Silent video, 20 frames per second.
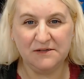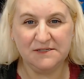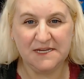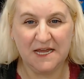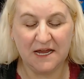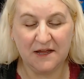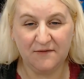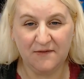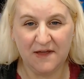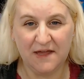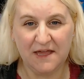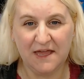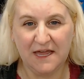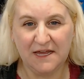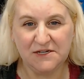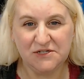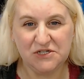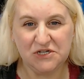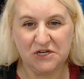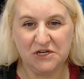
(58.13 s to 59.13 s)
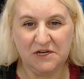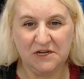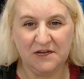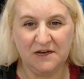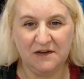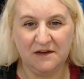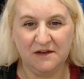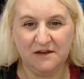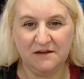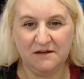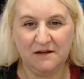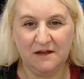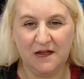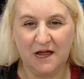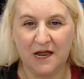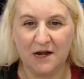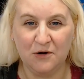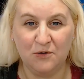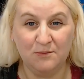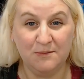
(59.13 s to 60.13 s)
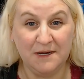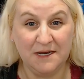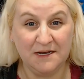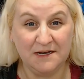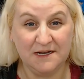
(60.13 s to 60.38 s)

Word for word: take a vacation. I don't mean